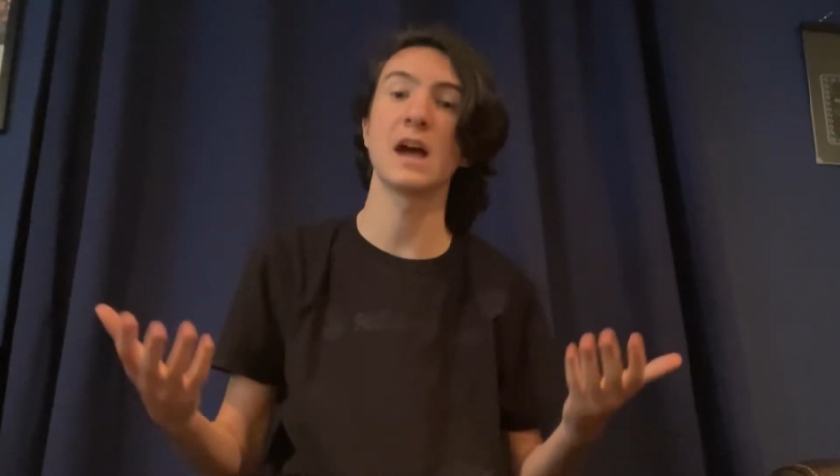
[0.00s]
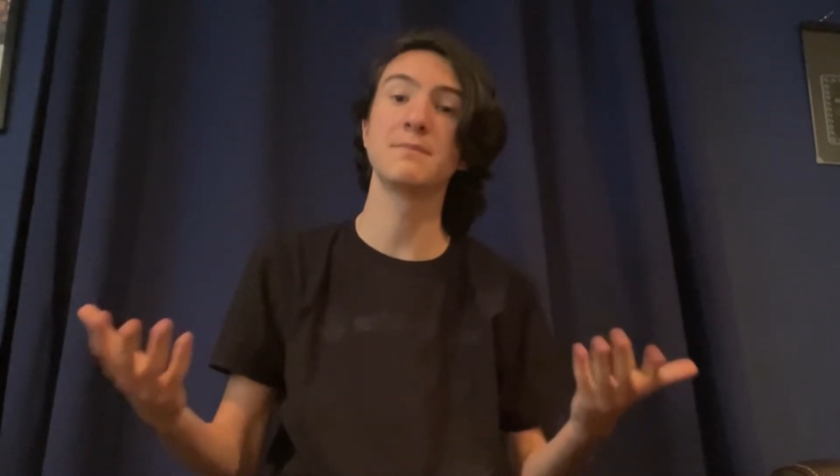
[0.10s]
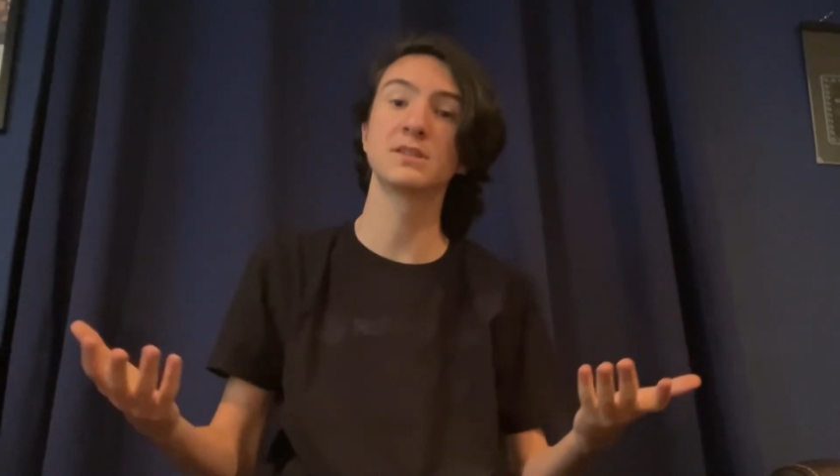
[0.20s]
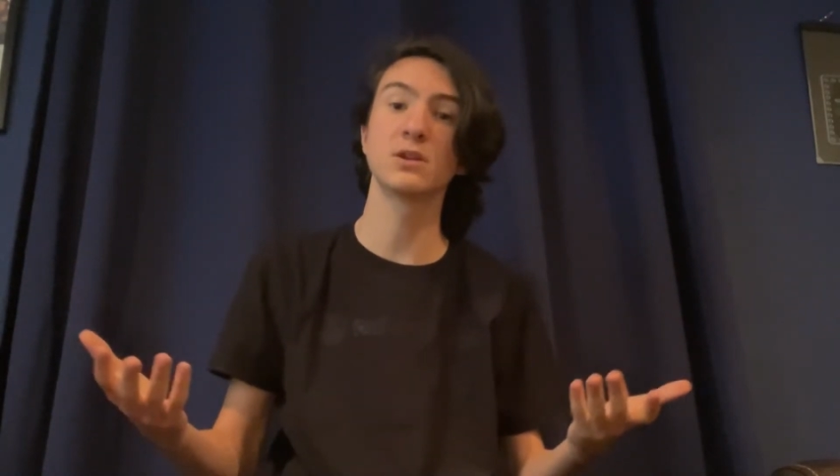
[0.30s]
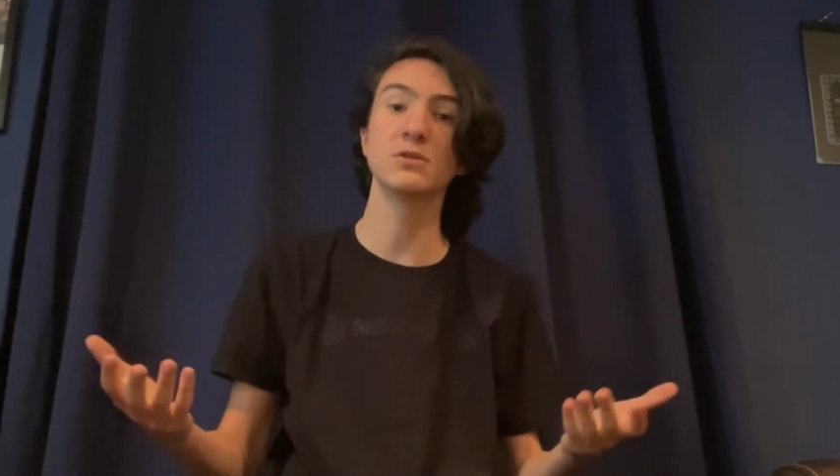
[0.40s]

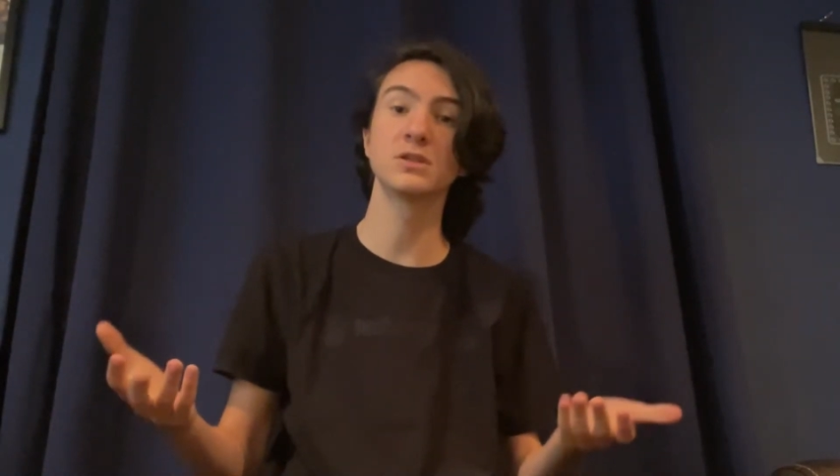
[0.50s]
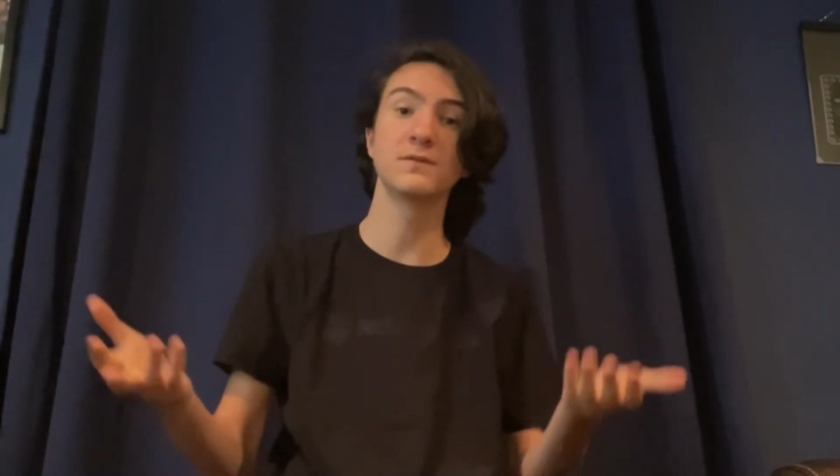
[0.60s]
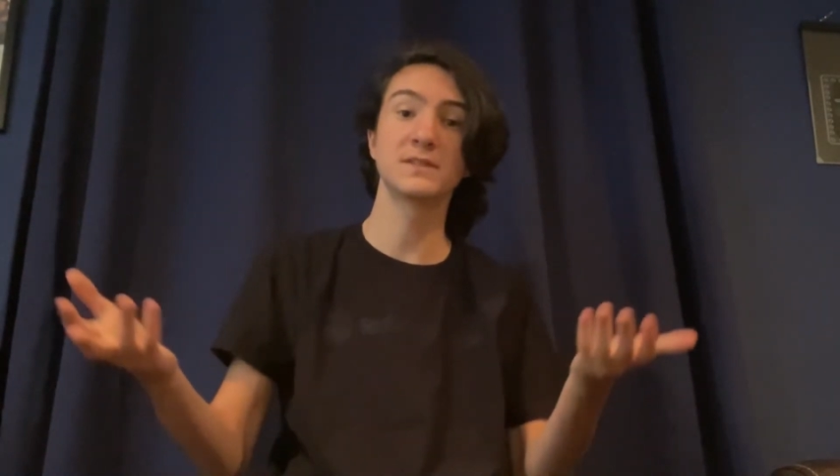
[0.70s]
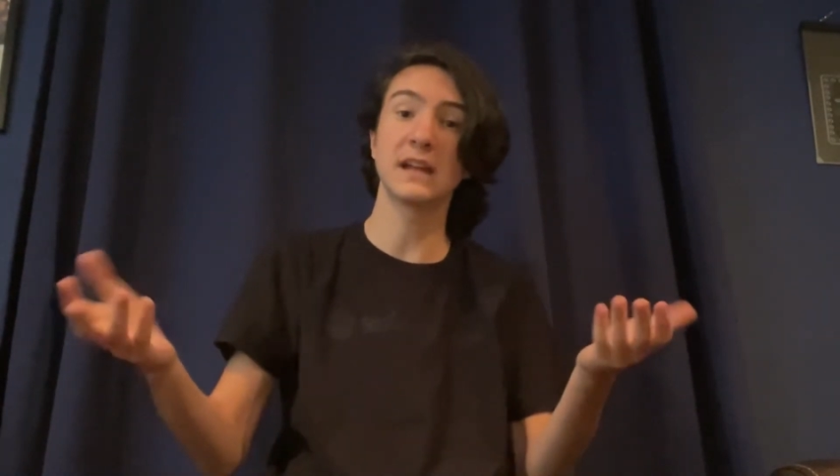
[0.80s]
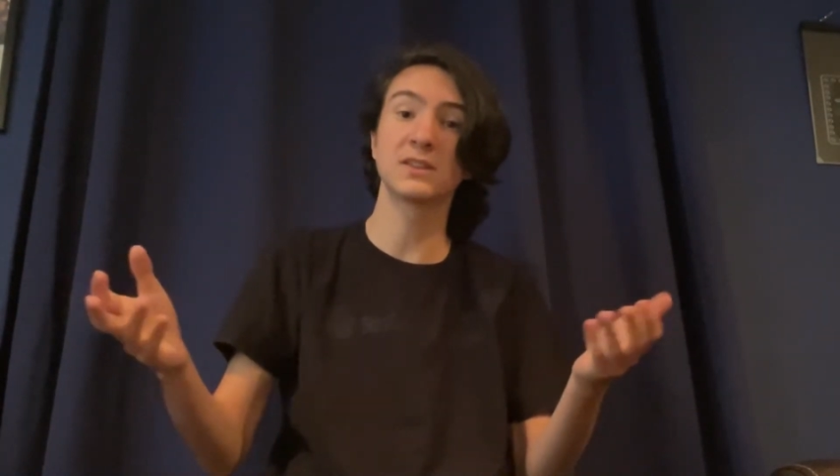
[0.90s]
episodes of
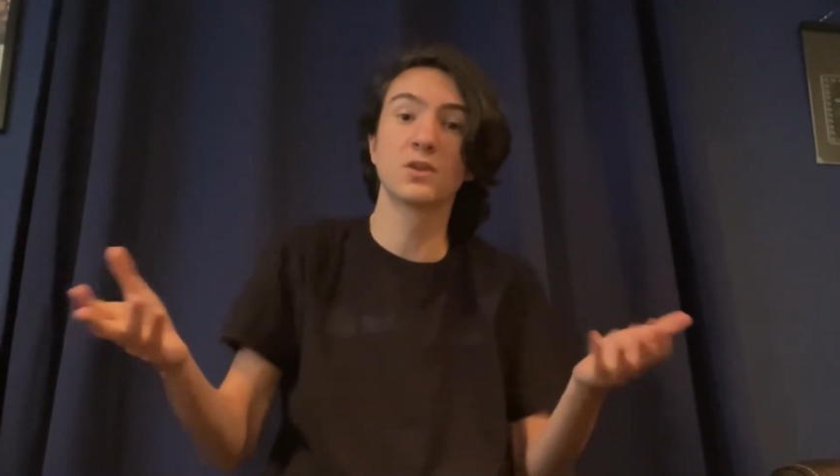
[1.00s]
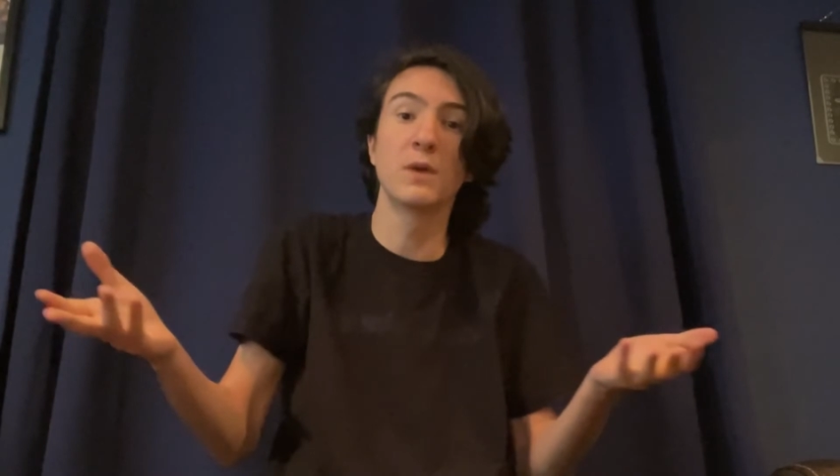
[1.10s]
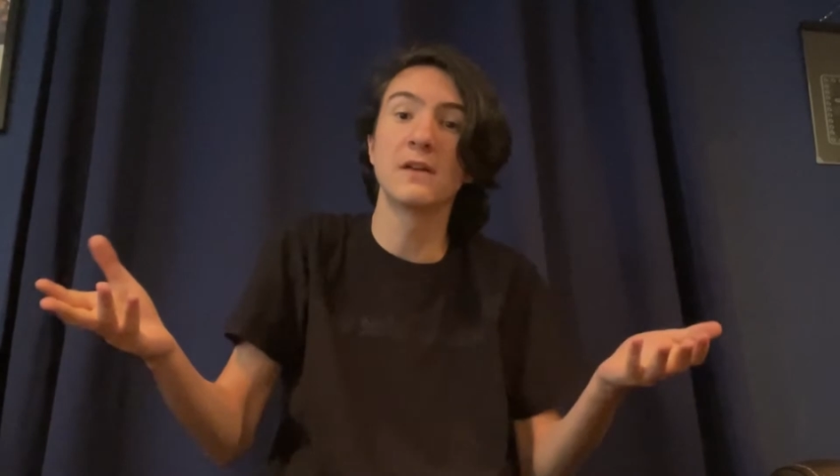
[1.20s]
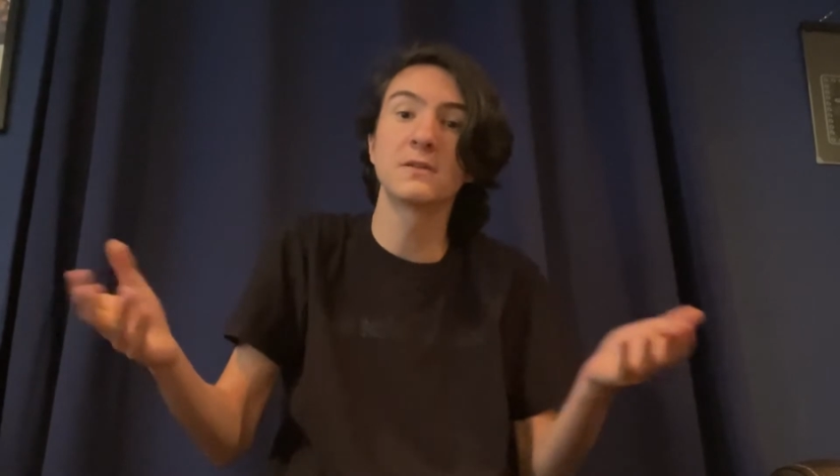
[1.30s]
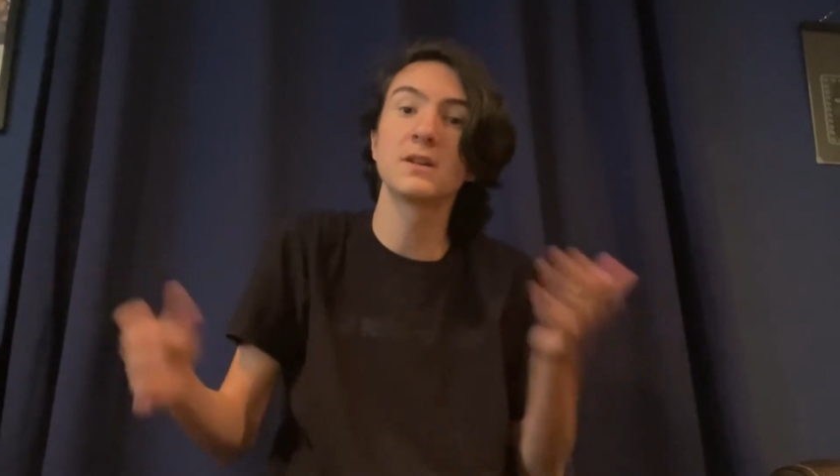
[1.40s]
Sticks or
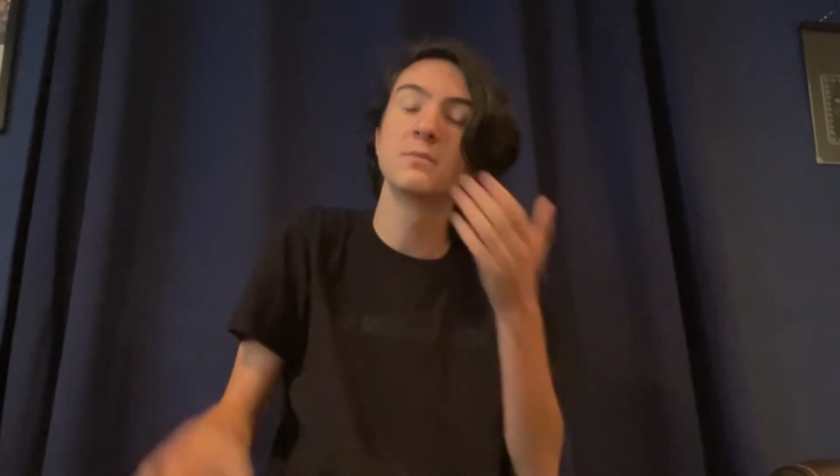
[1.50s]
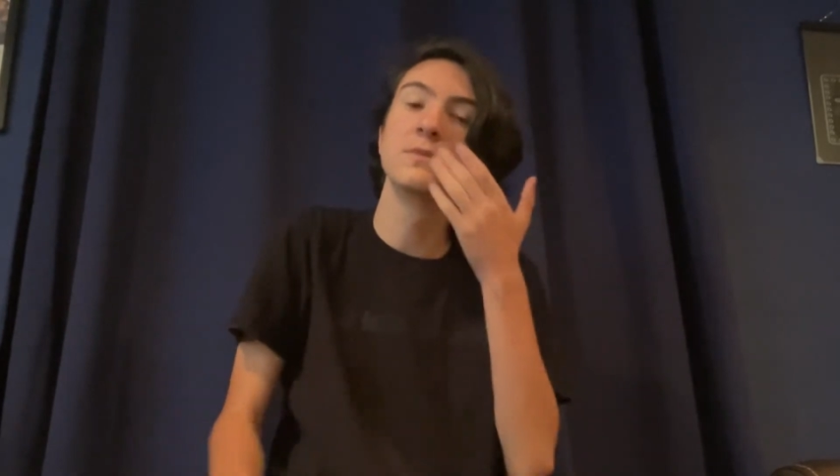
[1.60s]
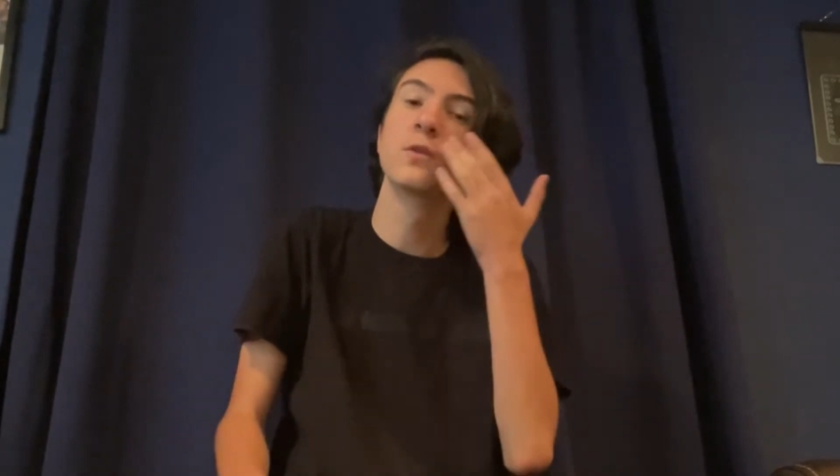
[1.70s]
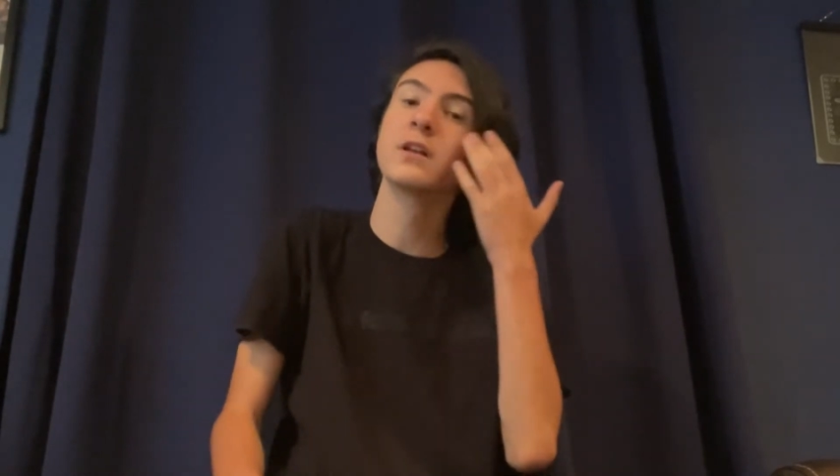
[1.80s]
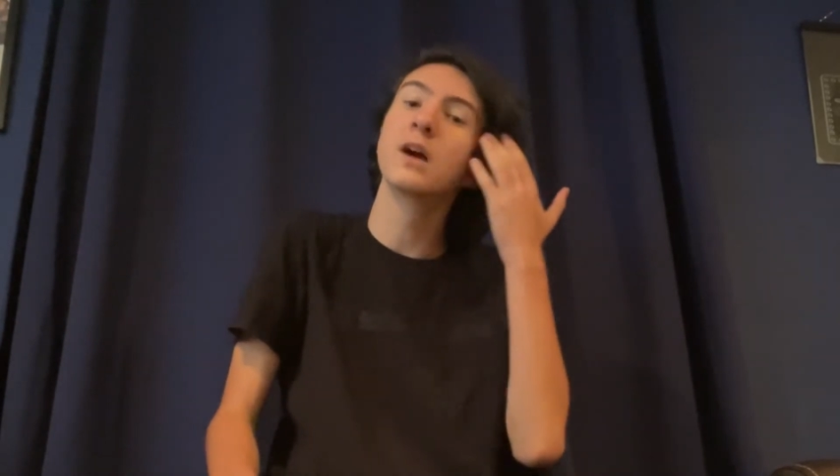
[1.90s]
whatever
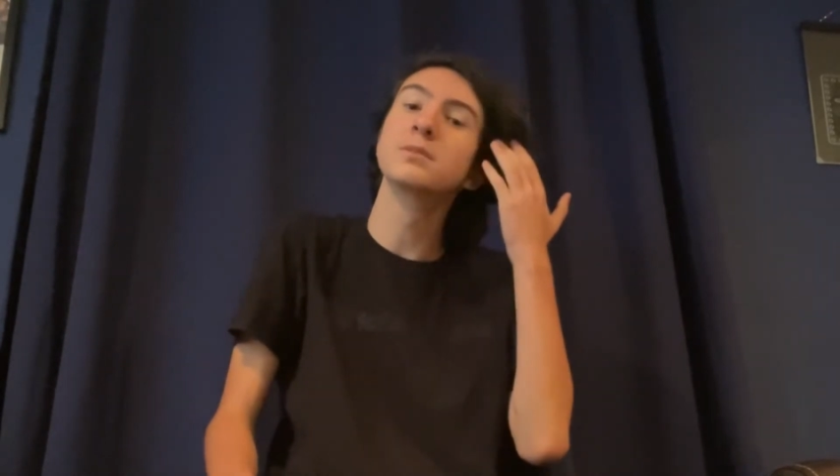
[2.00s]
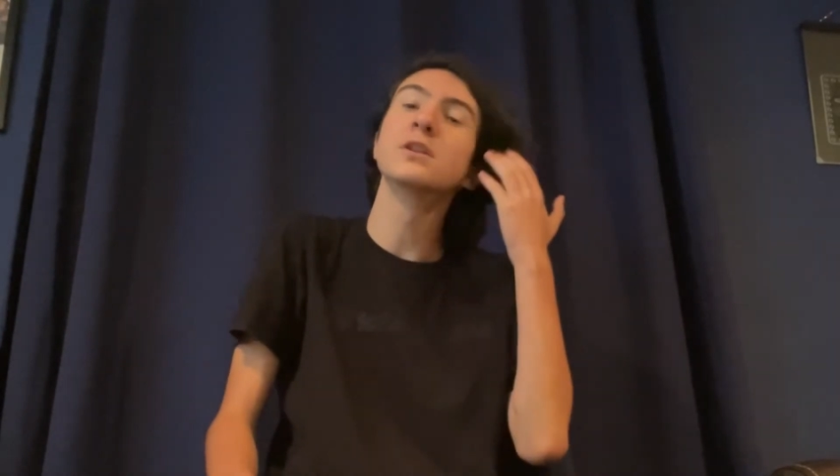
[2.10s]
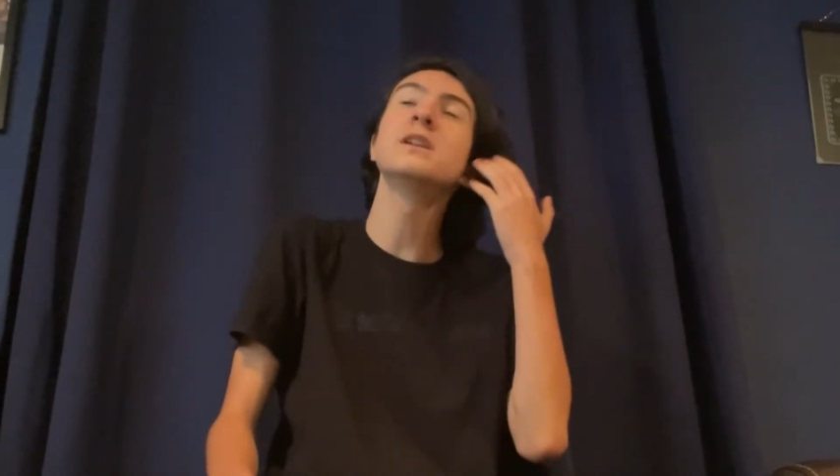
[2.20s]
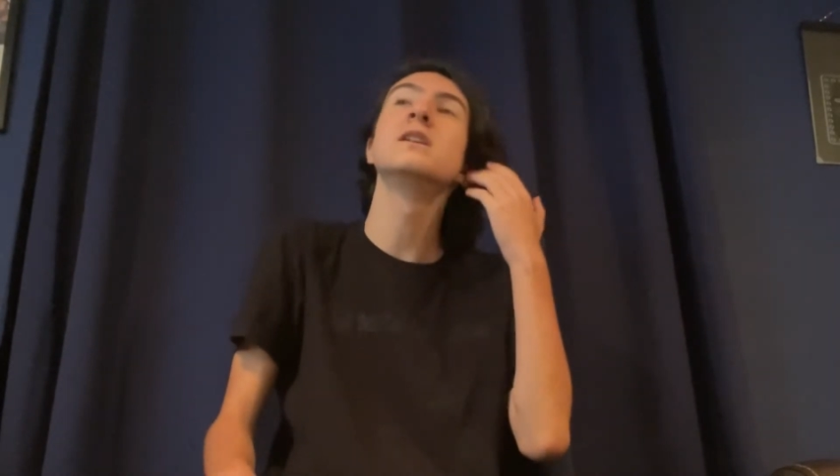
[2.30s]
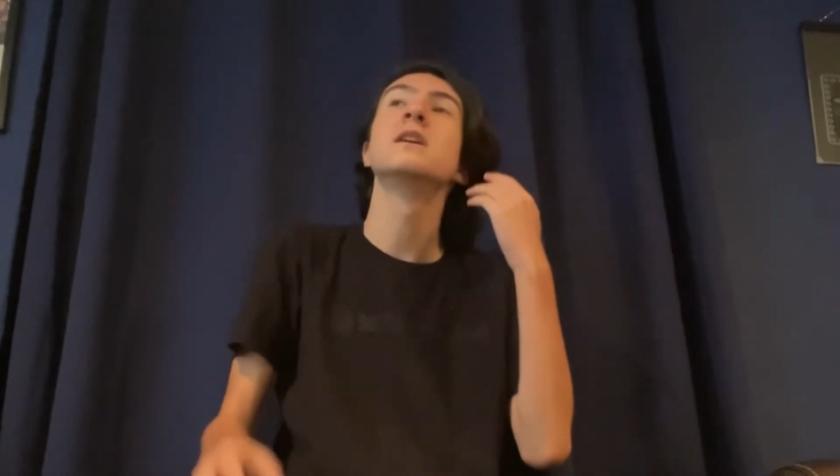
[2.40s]
before they're uploaded